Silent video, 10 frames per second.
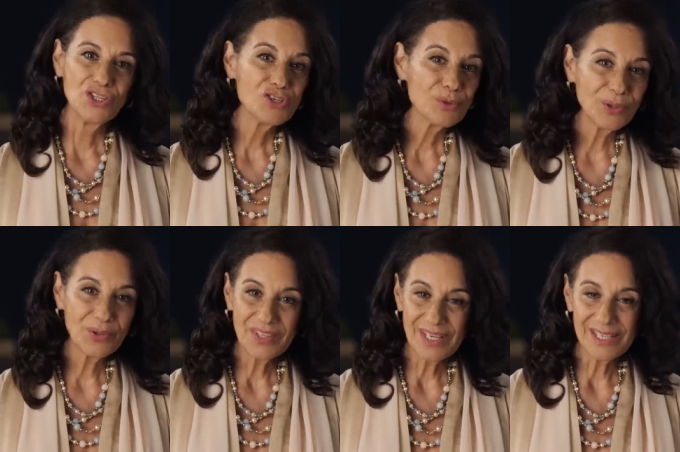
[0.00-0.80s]
the
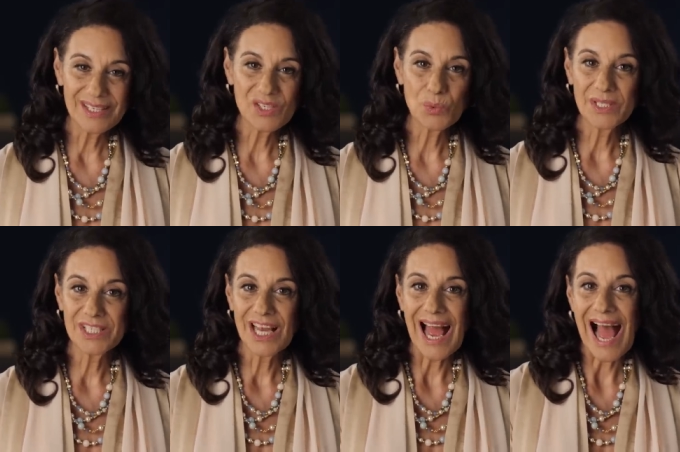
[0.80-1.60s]
truth is
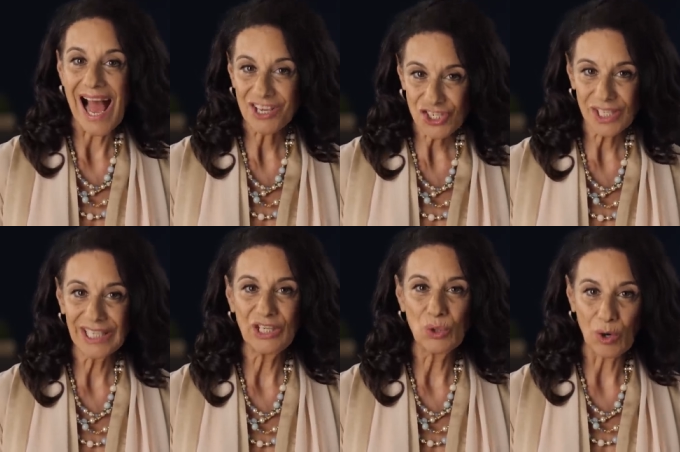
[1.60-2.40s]
what's
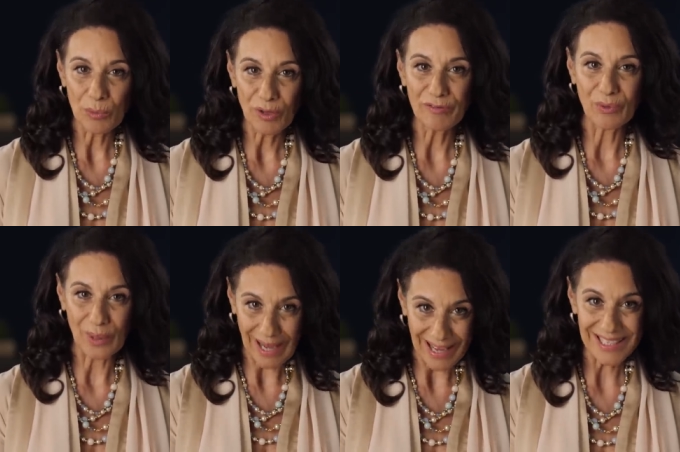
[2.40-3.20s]
actually normal
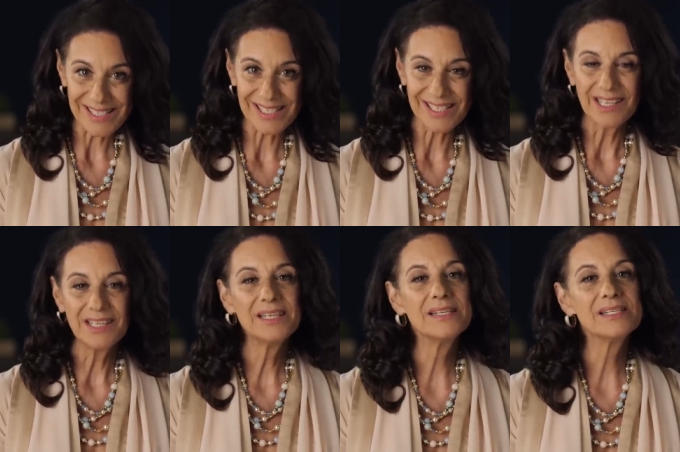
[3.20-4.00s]
for us
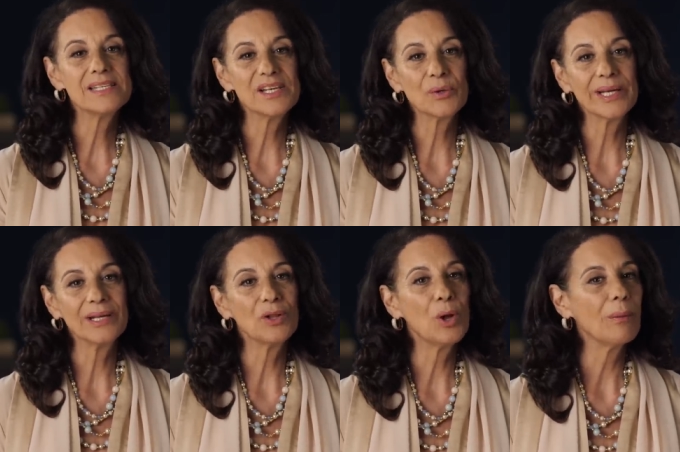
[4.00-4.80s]
is
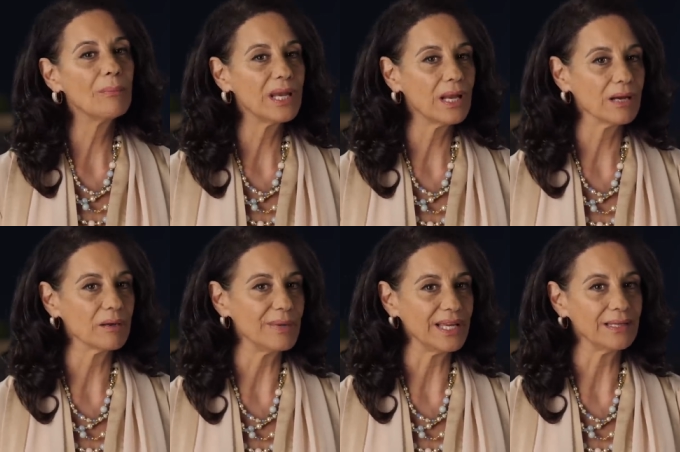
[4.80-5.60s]
serial
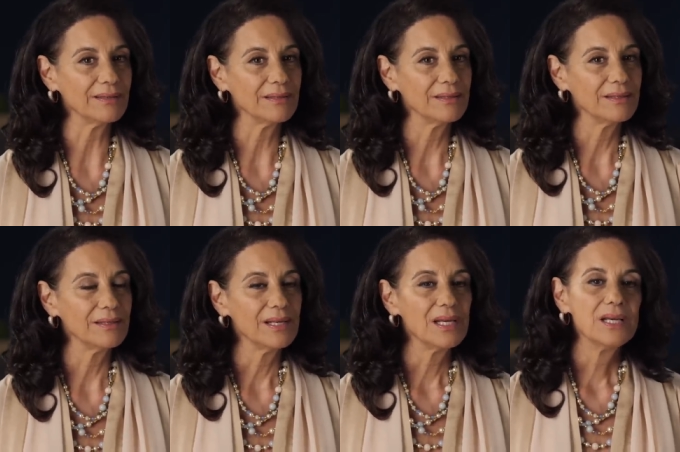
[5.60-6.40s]
monogamy.
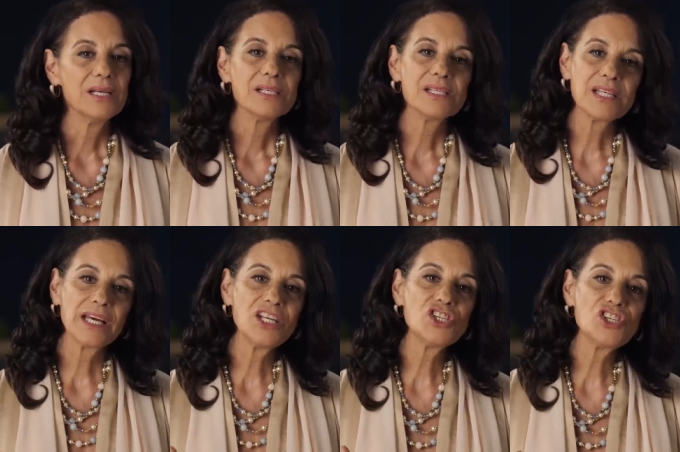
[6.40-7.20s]

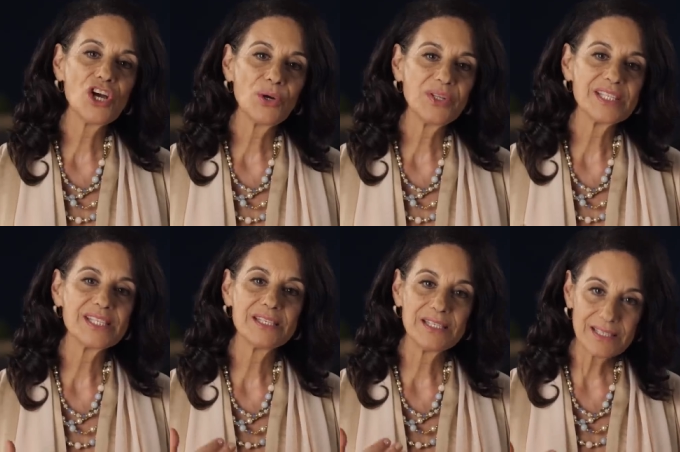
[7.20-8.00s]
Studies show
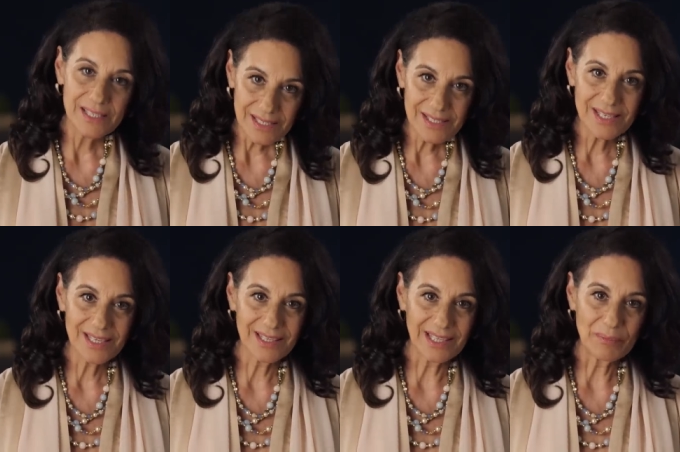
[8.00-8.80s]
that
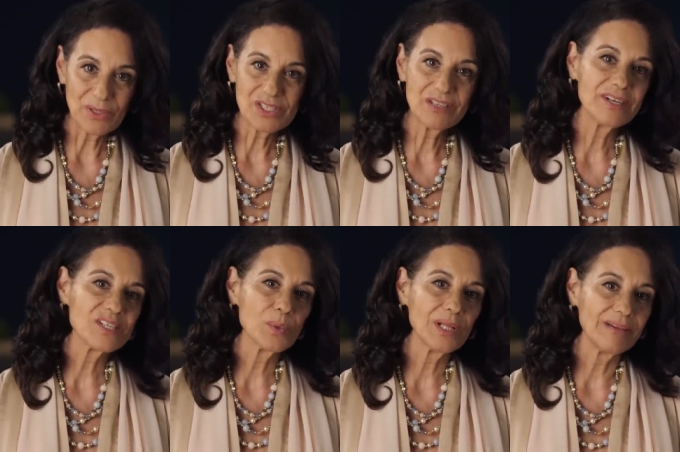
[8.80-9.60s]
statistically, most of
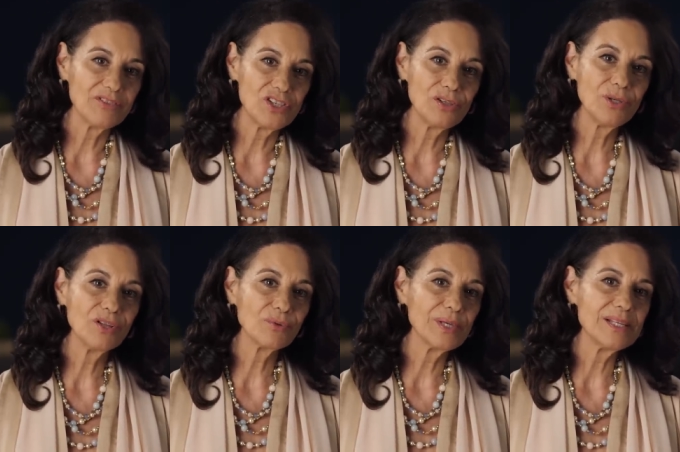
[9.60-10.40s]
us will have
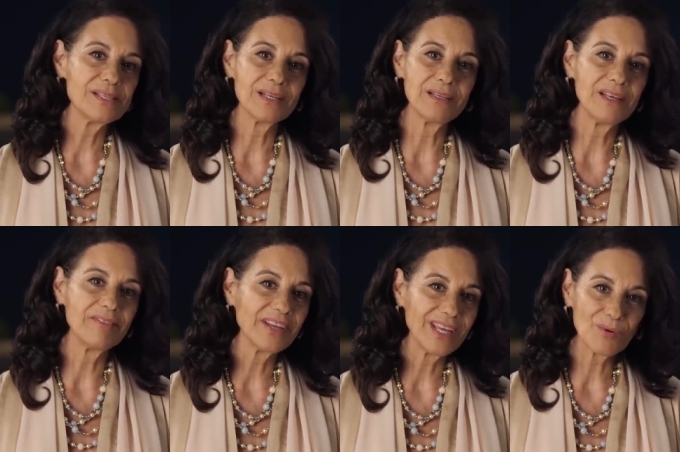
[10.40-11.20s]
2 to 3
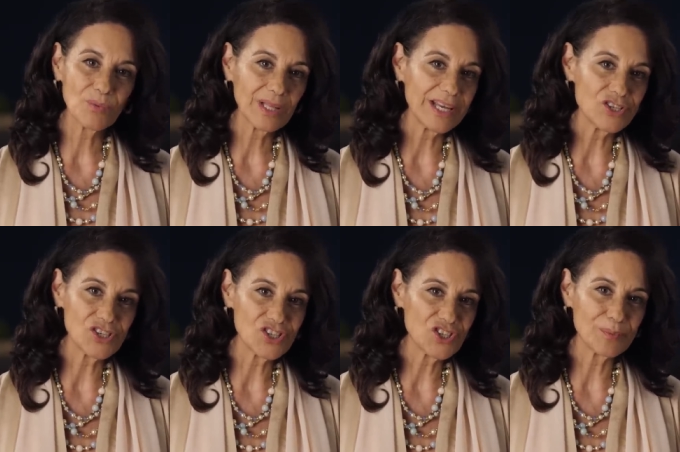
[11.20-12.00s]
significant
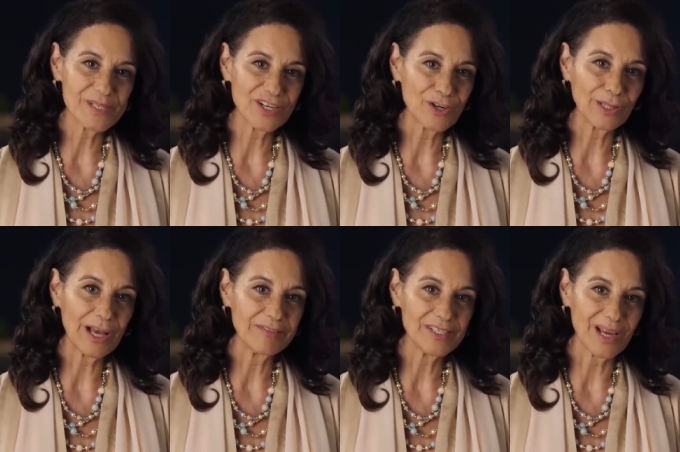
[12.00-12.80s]
relationships in our
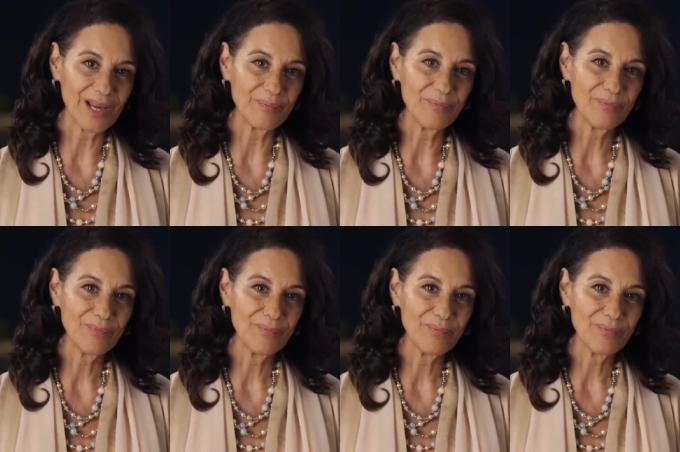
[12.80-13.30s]
lifetime.